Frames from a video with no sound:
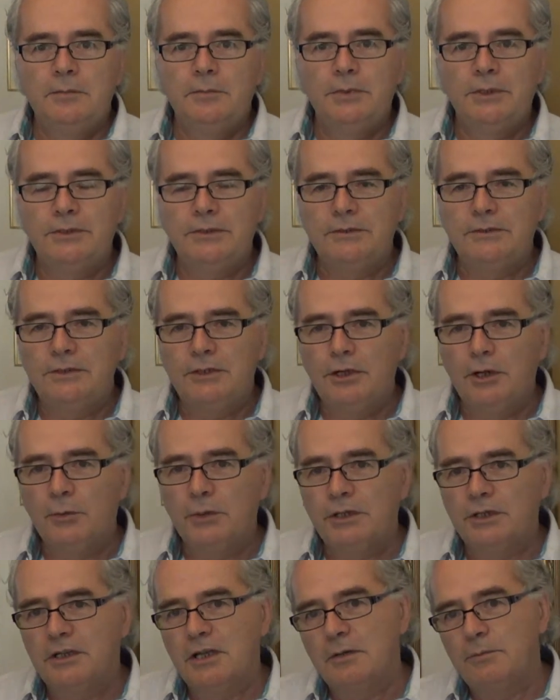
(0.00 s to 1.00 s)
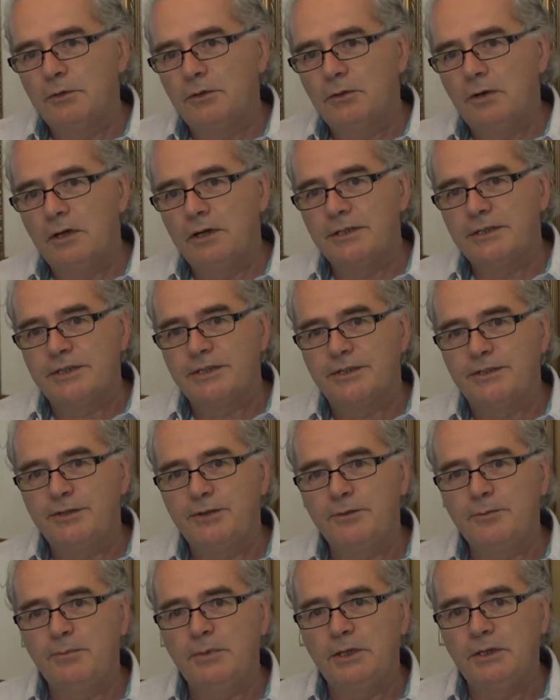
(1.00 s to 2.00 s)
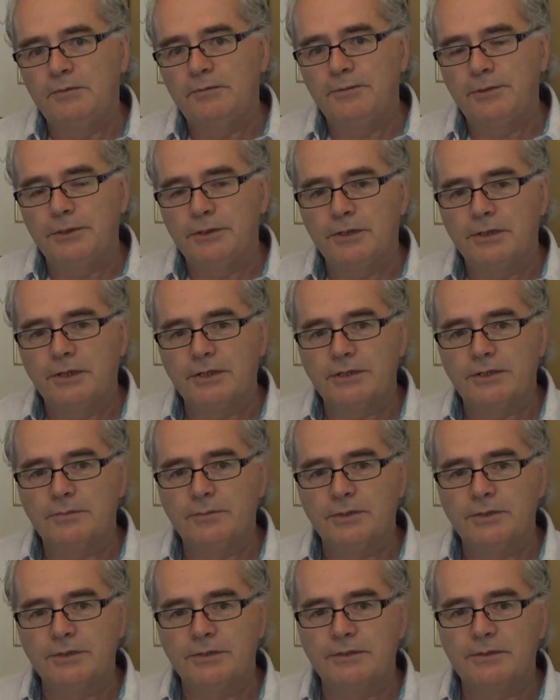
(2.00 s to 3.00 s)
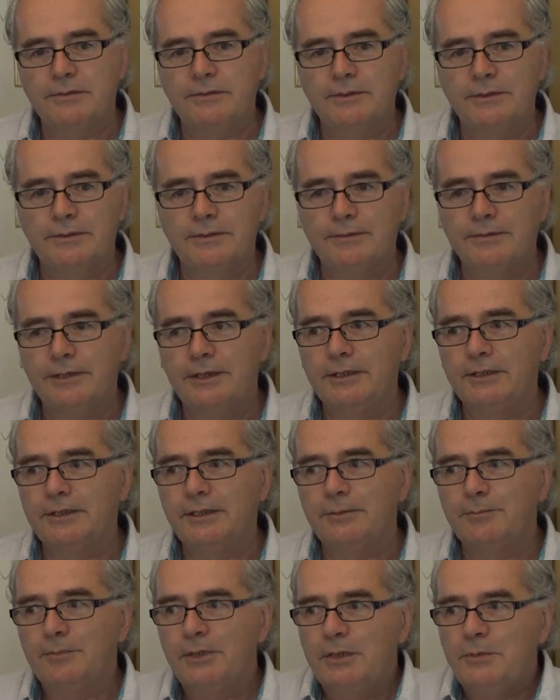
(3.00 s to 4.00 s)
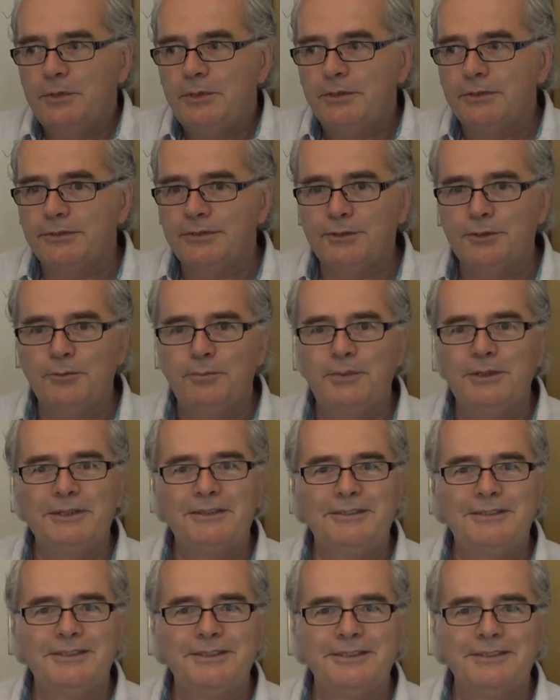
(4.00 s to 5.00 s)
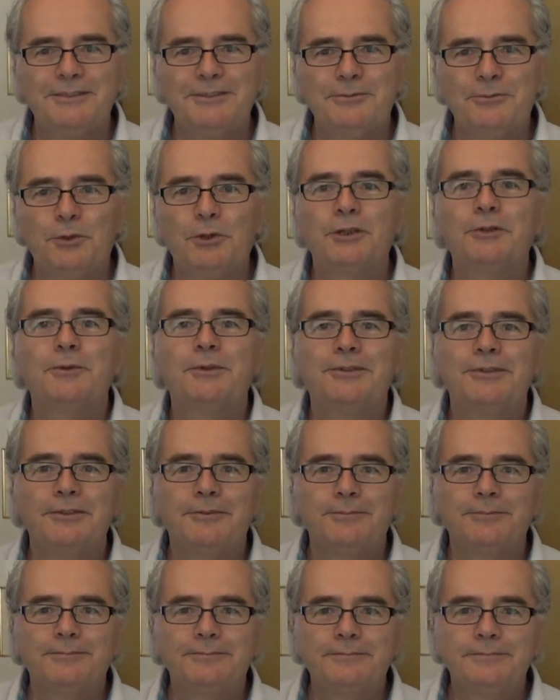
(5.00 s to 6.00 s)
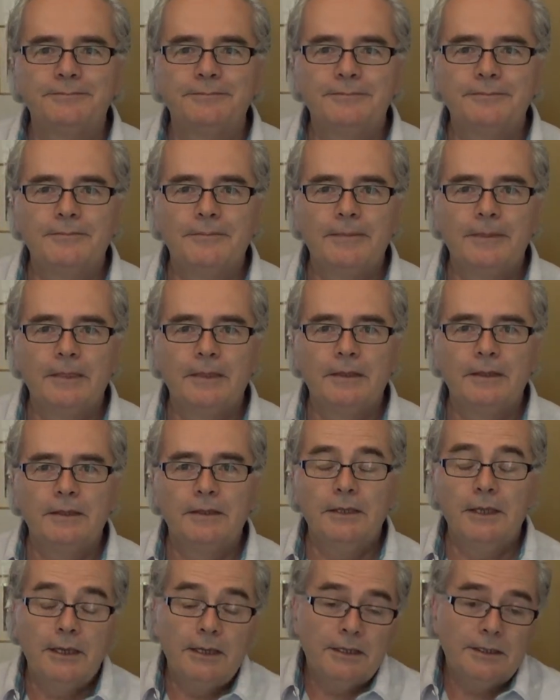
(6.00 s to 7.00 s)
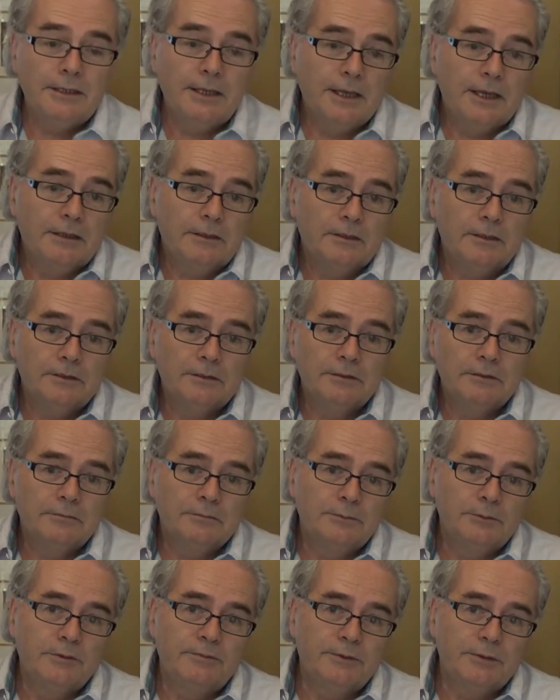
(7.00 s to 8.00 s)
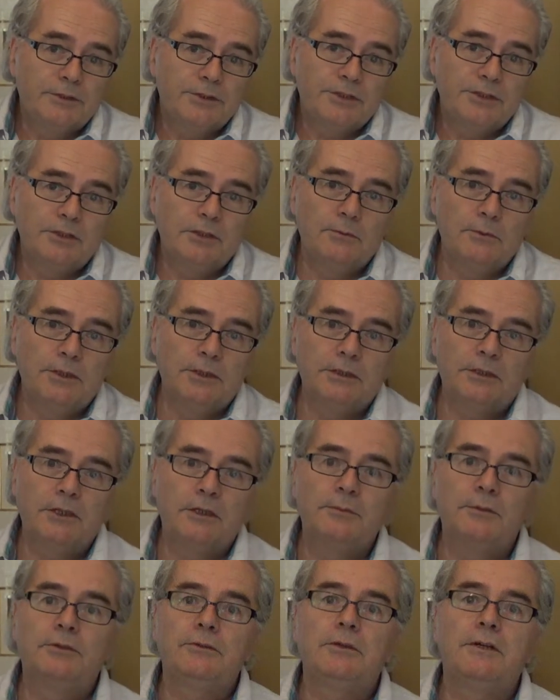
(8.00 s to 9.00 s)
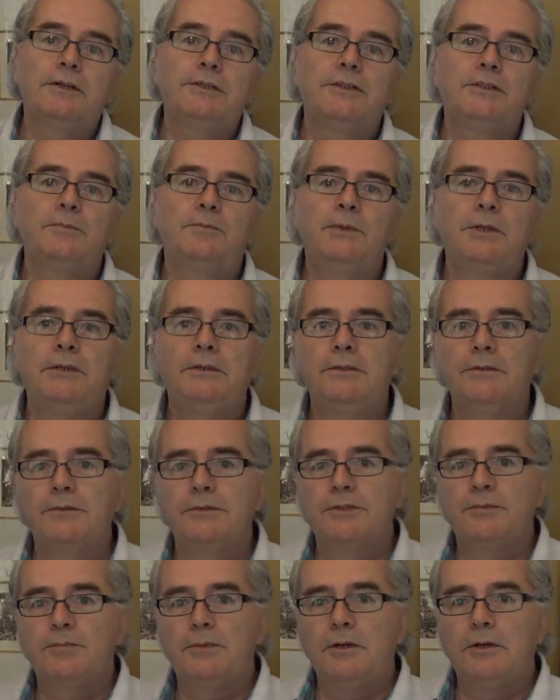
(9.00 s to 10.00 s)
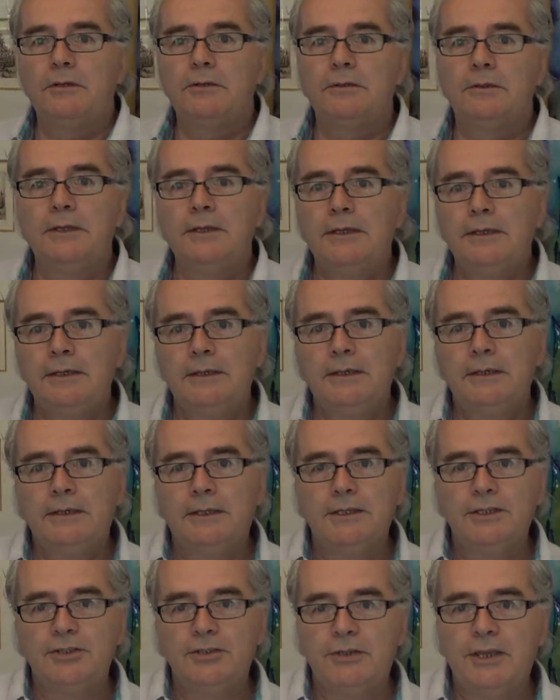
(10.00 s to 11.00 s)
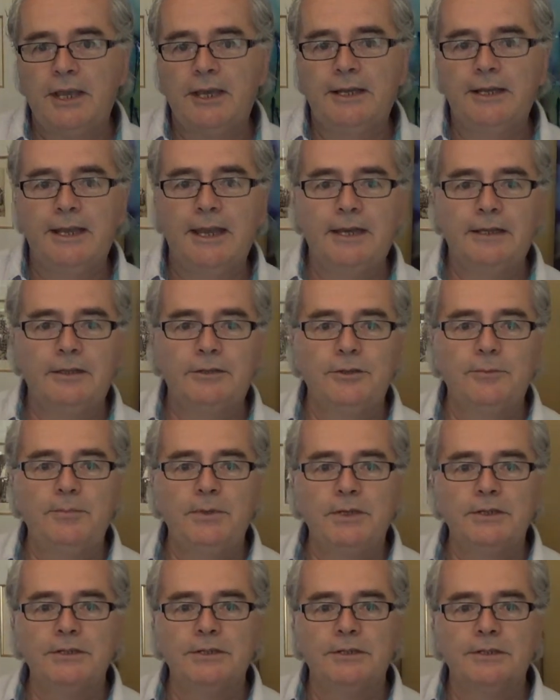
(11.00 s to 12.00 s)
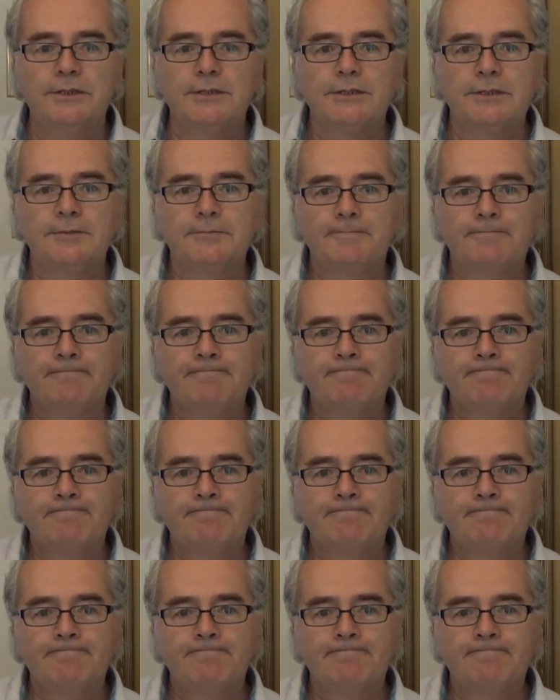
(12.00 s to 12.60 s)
But you don't want to come across as too big for your customers to think that maybe you're too big to work with them. And again, on the reverse, you don't want to come across as being too small that you can't handle the business.